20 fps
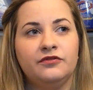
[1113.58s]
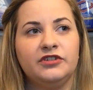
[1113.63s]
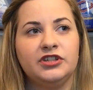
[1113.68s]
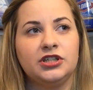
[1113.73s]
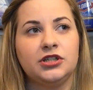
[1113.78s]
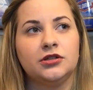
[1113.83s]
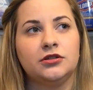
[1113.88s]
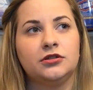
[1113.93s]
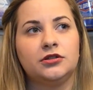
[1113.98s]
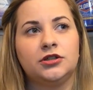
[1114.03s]

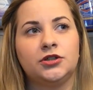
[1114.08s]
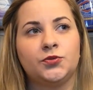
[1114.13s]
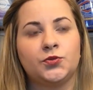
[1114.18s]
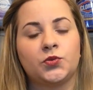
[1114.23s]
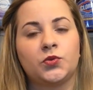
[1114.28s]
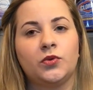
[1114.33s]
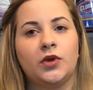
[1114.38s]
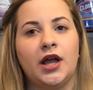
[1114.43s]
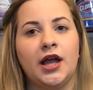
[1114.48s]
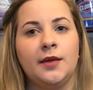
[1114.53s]
video up
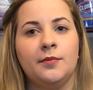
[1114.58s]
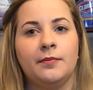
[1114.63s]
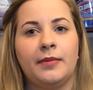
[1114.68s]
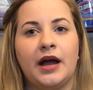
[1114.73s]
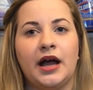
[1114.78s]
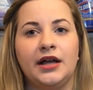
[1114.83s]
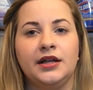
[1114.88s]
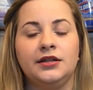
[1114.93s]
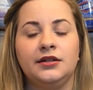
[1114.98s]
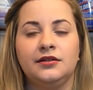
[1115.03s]

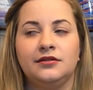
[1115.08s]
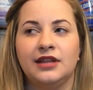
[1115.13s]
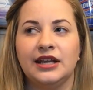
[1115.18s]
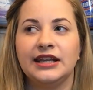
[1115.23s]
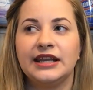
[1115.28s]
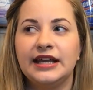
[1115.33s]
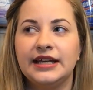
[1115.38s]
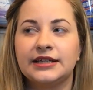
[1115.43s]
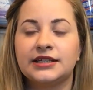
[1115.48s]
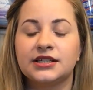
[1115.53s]
by the
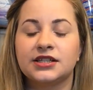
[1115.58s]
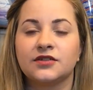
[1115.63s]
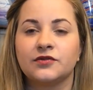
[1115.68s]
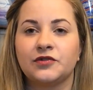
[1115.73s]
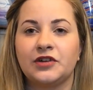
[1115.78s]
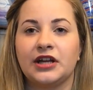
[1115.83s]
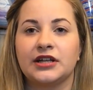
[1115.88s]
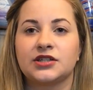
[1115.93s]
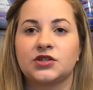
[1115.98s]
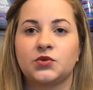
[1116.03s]
latest
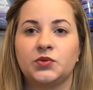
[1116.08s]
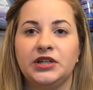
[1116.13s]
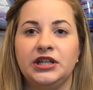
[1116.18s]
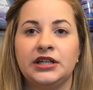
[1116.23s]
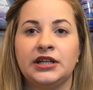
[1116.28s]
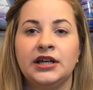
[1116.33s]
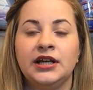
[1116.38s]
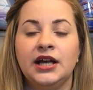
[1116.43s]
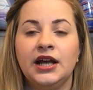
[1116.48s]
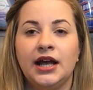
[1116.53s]
of next
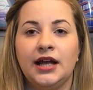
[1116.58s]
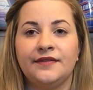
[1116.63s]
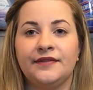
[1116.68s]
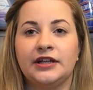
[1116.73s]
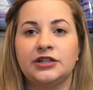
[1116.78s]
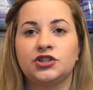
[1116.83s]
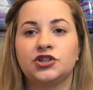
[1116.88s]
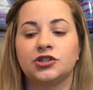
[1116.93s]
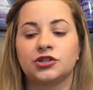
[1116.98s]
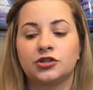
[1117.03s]
week, and
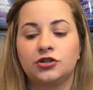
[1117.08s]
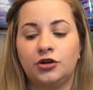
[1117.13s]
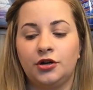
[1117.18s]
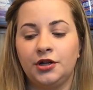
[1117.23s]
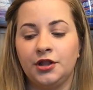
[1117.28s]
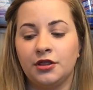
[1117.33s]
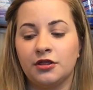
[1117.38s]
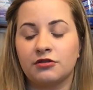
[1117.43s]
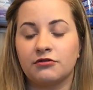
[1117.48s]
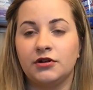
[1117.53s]
that's just
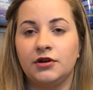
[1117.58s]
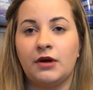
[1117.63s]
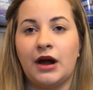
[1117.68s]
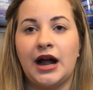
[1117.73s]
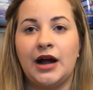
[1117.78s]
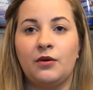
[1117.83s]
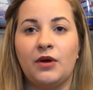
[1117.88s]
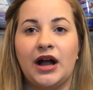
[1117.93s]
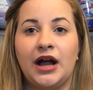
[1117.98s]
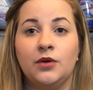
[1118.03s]
going through
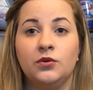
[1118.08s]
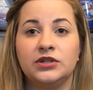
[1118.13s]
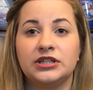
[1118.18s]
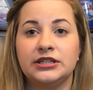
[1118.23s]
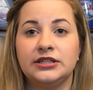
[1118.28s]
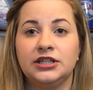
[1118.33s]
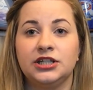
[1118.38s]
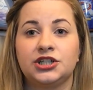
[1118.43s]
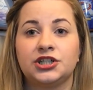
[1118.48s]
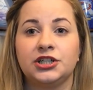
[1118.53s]
how I would
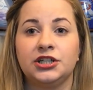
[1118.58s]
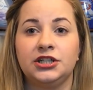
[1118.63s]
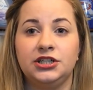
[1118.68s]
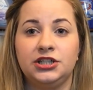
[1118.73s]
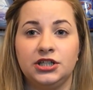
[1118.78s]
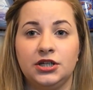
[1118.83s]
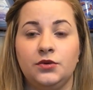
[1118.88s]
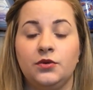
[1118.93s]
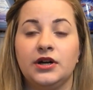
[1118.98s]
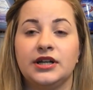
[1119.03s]
initially
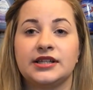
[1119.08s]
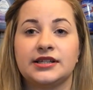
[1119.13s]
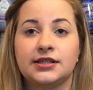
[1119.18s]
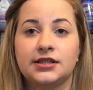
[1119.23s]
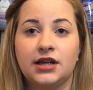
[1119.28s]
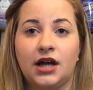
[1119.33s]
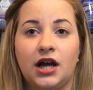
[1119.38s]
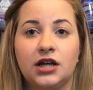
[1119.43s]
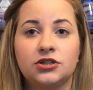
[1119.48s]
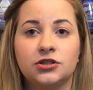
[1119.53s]
do a
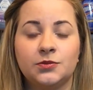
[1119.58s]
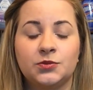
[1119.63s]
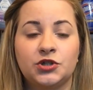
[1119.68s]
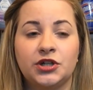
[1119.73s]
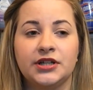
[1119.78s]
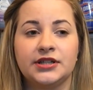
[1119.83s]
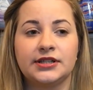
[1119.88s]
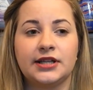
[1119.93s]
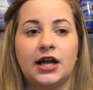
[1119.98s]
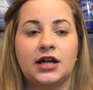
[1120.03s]
startup
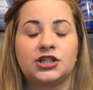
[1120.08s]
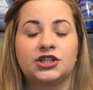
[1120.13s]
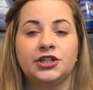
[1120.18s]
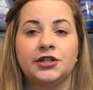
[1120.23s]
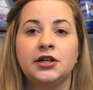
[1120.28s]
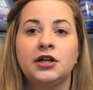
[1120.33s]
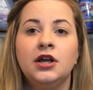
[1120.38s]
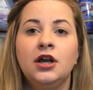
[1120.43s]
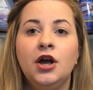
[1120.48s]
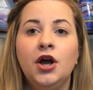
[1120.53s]

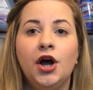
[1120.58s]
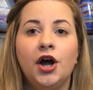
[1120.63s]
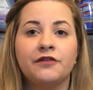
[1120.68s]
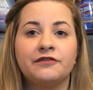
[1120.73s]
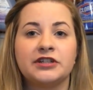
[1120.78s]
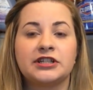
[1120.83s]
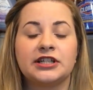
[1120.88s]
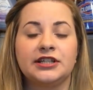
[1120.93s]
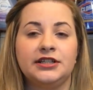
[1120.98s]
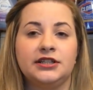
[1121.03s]
transaction.
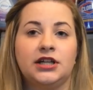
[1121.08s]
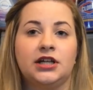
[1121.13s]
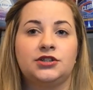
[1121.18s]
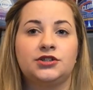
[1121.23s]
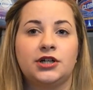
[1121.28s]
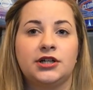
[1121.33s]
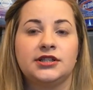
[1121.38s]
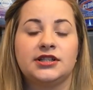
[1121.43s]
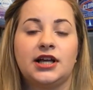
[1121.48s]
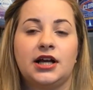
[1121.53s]
Obviously in that
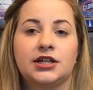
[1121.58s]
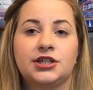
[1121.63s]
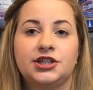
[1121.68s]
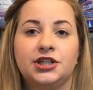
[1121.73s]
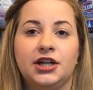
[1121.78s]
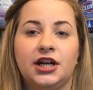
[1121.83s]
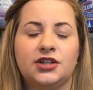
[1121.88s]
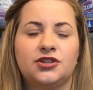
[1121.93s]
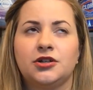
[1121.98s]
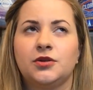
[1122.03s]

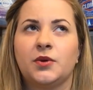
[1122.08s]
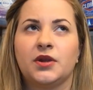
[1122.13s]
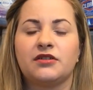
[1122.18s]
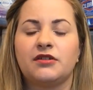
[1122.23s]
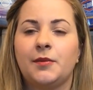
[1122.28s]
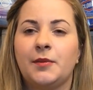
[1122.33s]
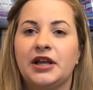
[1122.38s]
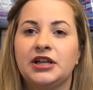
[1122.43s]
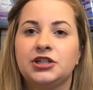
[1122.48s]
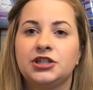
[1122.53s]
transaction, I don't know
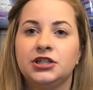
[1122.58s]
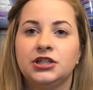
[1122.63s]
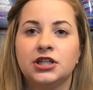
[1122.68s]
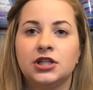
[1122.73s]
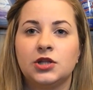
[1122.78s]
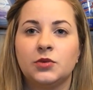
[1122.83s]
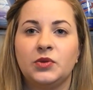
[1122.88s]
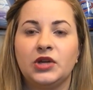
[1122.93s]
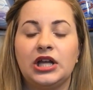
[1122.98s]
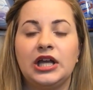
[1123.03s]
whether I mentioned
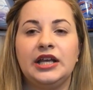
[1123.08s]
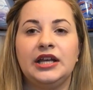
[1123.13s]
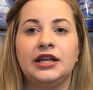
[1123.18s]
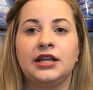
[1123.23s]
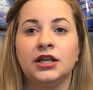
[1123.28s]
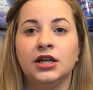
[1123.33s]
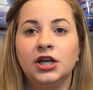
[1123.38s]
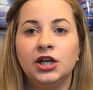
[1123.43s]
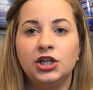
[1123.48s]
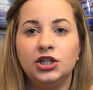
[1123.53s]
at the
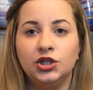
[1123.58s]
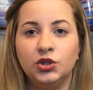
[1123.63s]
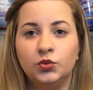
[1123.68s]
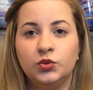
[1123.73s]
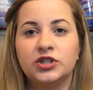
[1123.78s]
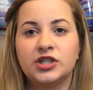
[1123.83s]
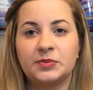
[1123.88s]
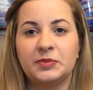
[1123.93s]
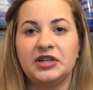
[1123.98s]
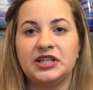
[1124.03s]
beginning,
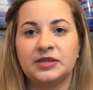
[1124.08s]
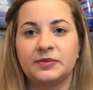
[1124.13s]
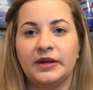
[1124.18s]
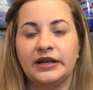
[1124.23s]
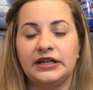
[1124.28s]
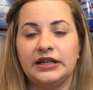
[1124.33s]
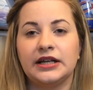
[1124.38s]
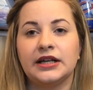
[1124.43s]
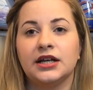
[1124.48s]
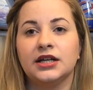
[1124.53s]
you would be
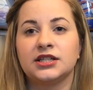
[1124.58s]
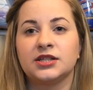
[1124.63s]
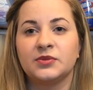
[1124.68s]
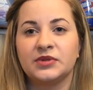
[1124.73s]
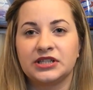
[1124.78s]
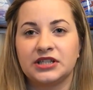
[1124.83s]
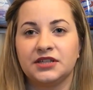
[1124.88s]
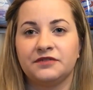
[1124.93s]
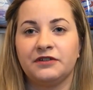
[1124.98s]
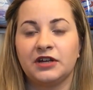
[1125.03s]
spending a
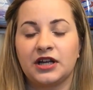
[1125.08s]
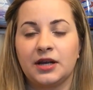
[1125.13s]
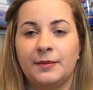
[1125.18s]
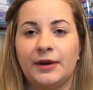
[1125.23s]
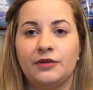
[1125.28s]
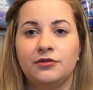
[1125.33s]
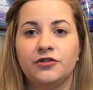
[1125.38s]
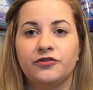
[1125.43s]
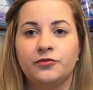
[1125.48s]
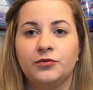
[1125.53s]
specific
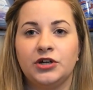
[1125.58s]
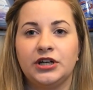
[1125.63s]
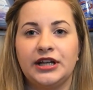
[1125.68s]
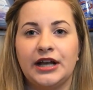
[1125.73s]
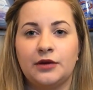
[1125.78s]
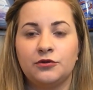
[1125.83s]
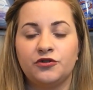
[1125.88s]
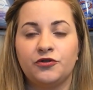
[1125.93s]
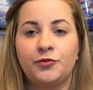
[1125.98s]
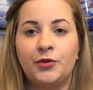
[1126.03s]
amount of
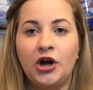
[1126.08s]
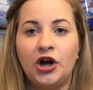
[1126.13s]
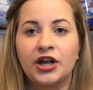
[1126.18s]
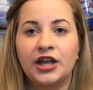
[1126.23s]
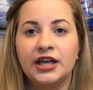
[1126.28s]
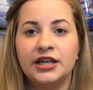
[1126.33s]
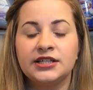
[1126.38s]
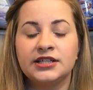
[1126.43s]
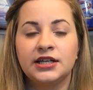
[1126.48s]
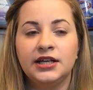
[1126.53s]
money out of
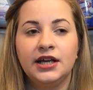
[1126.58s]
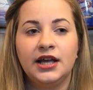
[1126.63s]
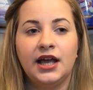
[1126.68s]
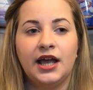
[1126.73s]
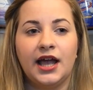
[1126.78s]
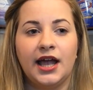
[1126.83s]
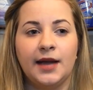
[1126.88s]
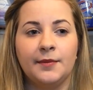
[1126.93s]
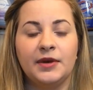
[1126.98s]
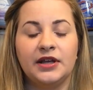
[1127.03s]
pocket,
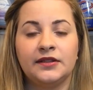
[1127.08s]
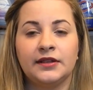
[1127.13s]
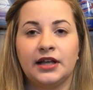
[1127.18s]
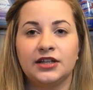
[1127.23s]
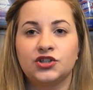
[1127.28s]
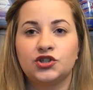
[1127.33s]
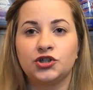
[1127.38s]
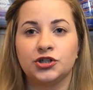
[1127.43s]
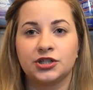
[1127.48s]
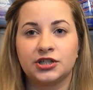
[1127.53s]
and
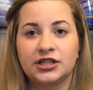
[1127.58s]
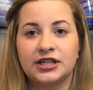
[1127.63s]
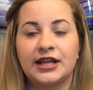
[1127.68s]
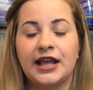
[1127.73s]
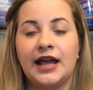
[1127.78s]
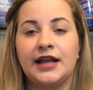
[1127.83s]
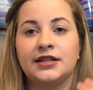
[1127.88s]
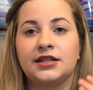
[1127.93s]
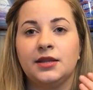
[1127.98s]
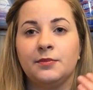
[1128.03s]
that's just to
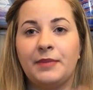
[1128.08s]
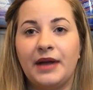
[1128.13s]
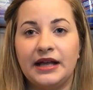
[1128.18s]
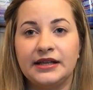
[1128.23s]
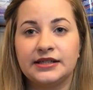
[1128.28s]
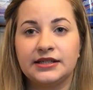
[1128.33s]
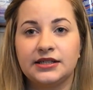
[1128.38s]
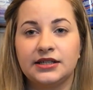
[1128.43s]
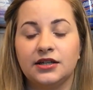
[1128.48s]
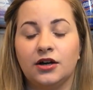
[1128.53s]
get the
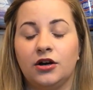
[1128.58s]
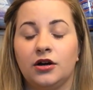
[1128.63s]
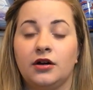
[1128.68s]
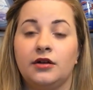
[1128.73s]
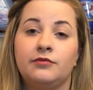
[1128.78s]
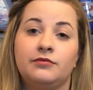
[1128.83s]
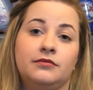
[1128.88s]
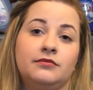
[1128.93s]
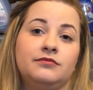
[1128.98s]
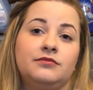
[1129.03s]
best, or